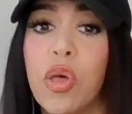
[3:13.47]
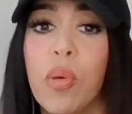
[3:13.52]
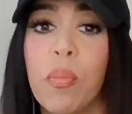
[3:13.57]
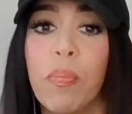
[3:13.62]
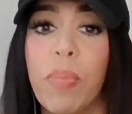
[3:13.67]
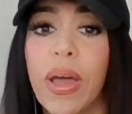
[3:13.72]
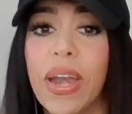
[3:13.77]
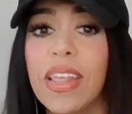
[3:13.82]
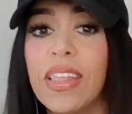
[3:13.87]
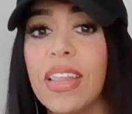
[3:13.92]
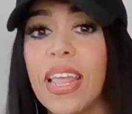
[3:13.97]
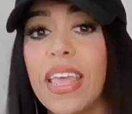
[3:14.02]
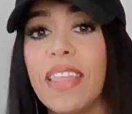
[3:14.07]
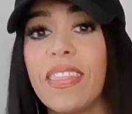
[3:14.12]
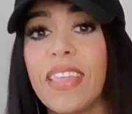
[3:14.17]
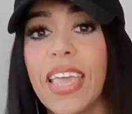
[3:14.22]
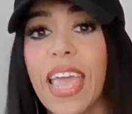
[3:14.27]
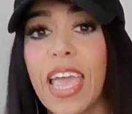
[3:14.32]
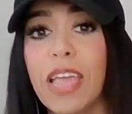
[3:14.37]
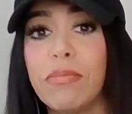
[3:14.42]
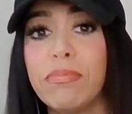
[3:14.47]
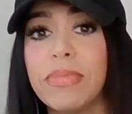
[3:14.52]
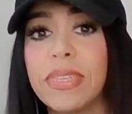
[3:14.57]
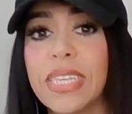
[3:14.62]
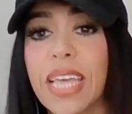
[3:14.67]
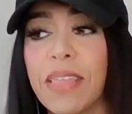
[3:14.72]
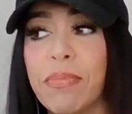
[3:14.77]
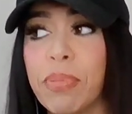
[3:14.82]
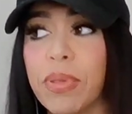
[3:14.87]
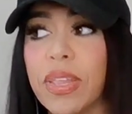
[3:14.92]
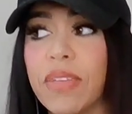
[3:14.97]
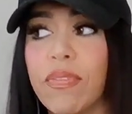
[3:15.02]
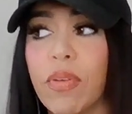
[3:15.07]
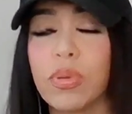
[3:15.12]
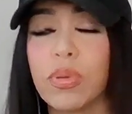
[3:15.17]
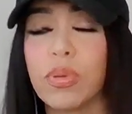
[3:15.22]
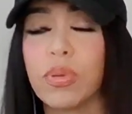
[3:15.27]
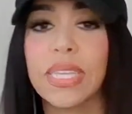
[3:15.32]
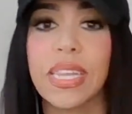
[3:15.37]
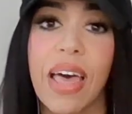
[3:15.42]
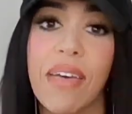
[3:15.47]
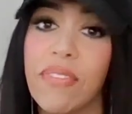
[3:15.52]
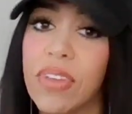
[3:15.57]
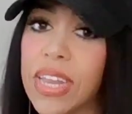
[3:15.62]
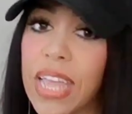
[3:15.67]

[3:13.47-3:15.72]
But in the games, I believe it was 11